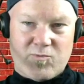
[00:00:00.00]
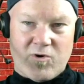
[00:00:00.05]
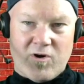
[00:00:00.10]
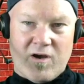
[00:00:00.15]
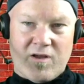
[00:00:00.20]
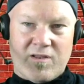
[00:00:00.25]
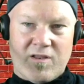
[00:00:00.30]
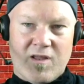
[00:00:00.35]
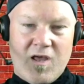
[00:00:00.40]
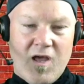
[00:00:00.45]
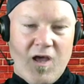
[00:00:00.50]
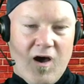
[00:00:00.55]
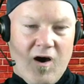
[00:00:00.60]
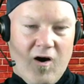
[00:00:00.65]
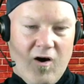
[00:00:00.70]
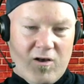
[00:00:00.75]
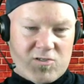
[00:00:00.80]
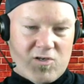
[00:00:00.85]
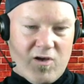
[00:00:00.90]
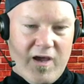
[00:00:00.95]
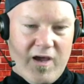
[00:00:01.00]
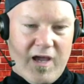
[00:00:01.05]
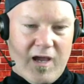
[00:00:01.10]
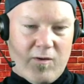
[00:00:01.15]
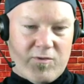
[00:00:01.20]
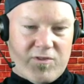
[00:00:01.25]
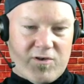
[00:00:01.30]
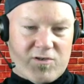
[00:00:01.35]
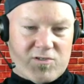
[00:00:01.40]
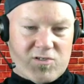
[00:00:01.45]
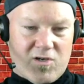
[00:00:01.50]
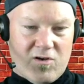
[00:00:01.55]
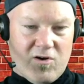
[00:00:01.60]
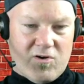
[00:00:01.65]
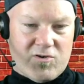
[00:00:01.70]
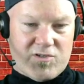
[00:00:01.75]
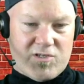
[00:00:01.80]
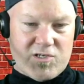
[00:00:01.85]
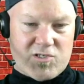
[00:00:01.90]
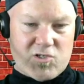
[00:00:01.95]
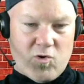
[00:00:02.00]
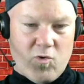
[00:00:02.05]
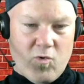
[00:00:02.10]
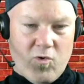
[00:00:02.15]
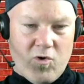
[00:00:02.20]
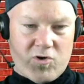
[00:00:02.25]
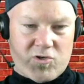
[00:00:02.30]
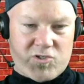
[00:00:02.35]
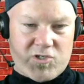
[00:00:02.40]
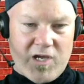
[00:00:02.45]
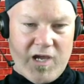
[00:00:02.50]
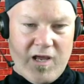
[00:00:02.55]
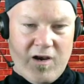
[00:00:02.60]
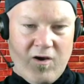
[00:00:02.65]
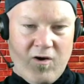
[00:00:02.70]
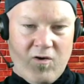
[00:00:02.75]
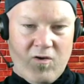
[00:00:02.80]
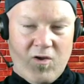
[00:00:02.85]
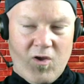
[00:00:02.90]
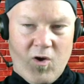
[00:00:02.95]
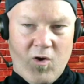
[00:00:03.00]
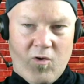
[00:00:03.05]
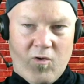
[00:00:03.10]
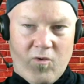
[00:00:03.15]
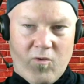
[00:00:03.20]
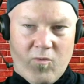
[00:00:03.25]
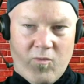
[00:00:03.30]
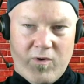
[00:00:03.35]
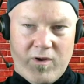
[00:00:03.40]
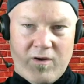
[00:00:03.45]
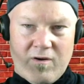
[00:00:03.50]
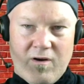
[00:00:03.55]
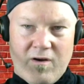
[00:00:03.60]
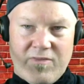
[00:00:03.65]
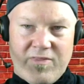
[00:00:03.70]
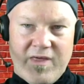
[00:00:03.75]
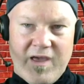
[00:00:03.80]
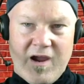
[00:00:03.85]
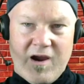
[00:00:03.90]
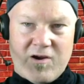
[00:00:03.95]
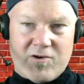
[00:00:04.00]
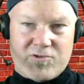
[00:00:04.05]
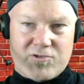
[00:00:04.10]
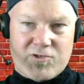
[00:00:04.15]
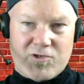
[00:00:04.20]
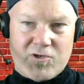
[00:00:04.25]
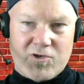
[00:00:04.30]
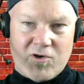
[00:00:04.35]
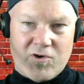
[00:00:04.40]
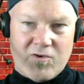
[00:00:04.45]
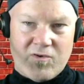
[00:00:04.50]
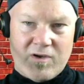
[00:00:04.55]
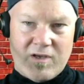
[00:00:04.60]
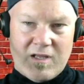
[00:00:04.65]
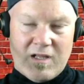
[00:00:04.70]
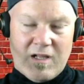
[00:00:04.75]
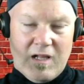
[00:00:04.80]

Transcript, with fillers: We're on also hanging with us on our Discord channel. We are there too.